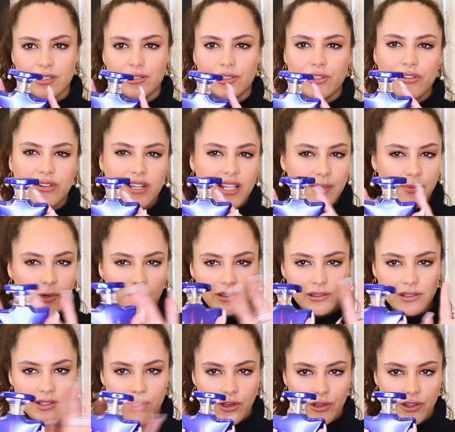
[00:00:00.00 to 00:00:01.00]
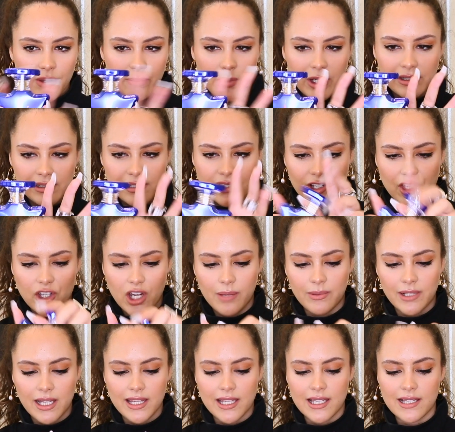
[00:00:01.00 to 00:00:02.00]
Glorious bottles. All the bottles are shaped
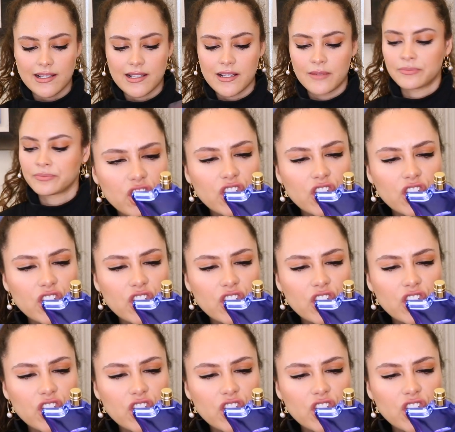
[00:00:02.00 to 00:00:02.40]
like this.